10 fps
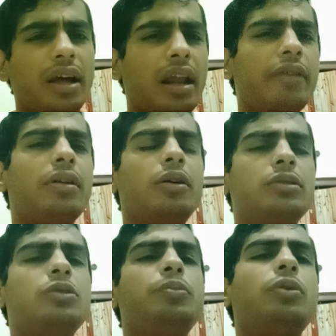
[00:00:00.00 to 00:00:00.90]
and I will
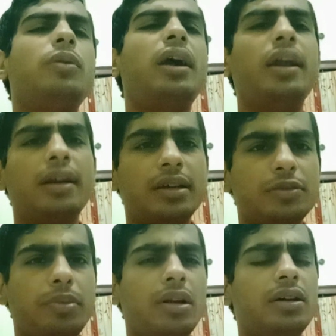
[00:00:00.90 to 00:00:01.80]
also provide an
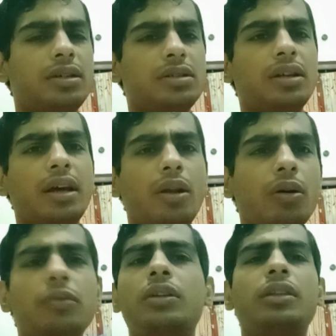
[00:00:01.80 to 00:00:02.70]
explanation
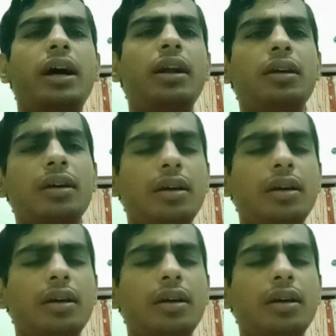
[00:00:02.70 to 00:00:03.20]
along with that.